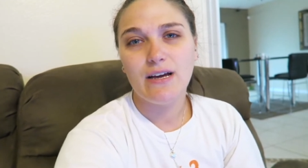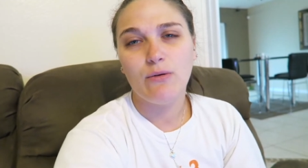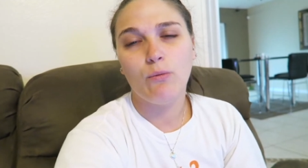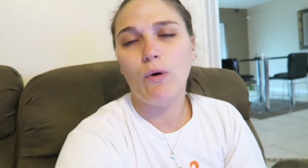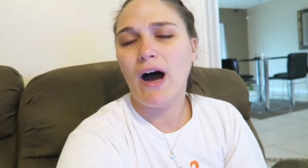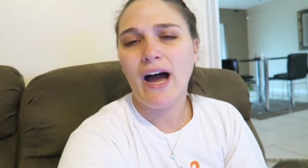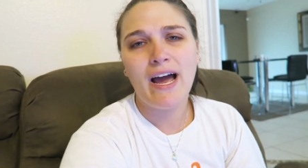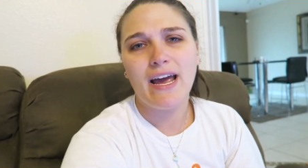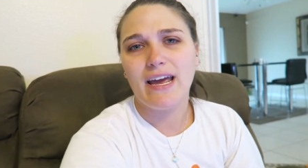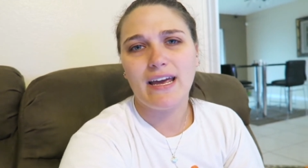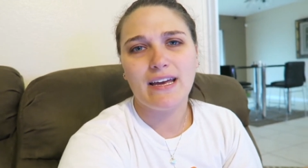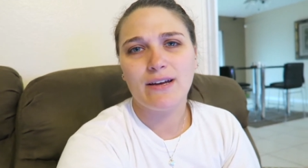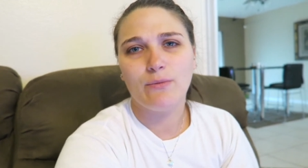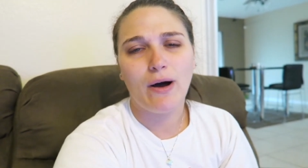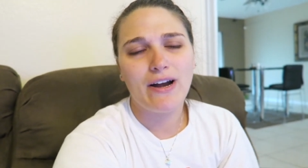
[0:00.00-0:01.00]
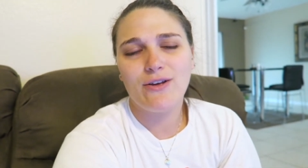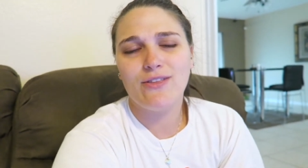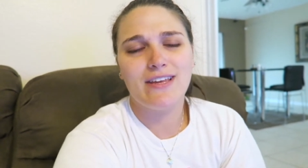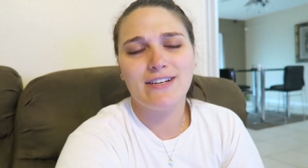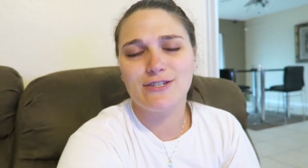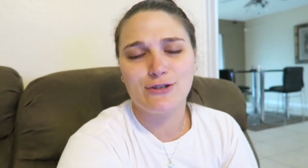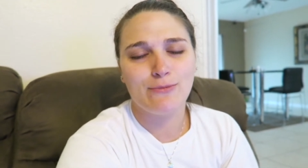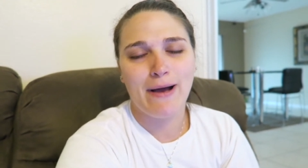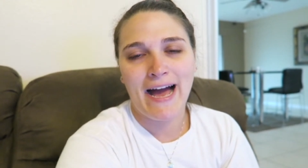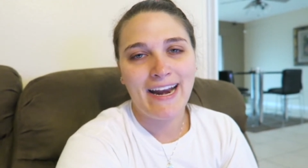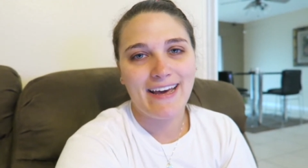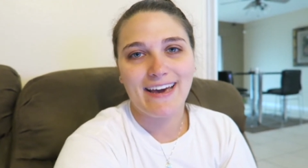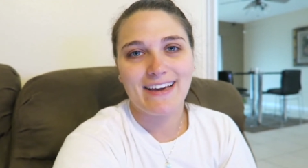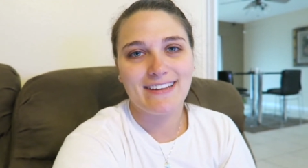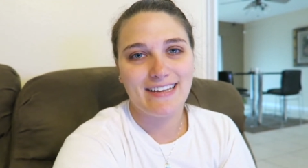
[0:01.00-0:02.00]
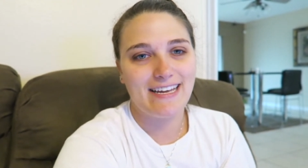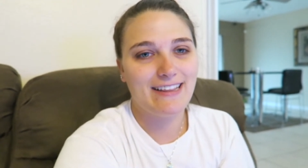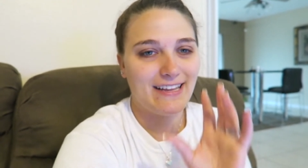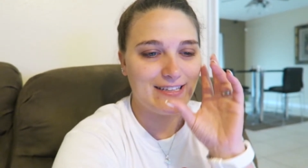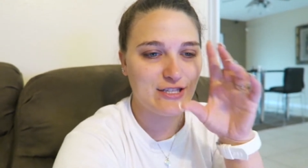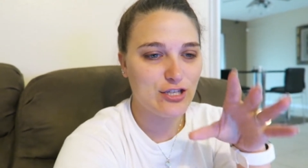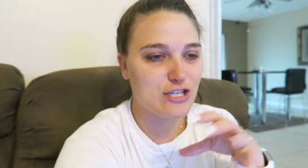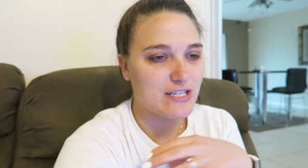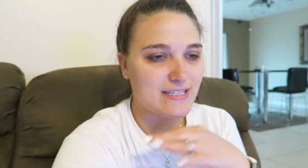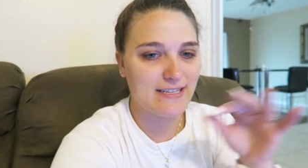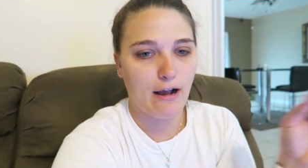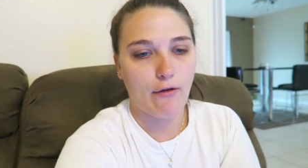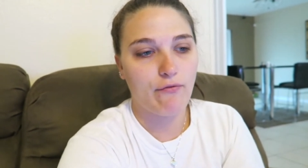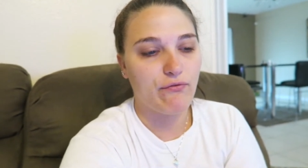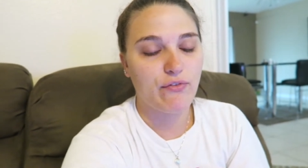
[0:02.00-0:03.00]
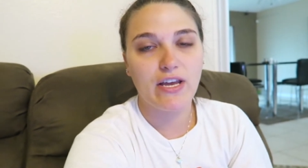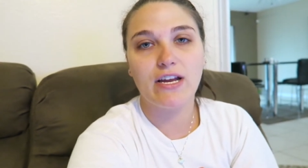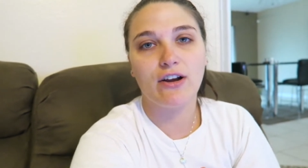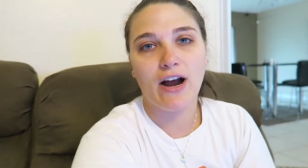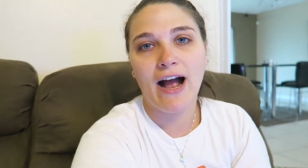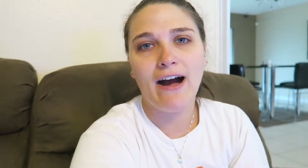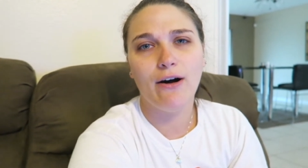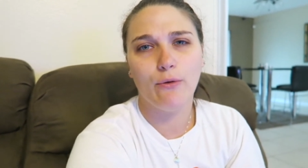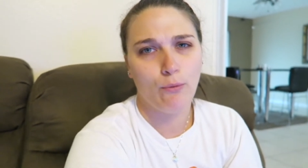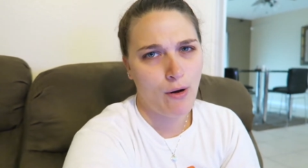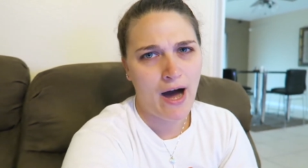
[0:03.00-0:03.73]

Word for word: why do you think it's dramatic? Like, let's just figure out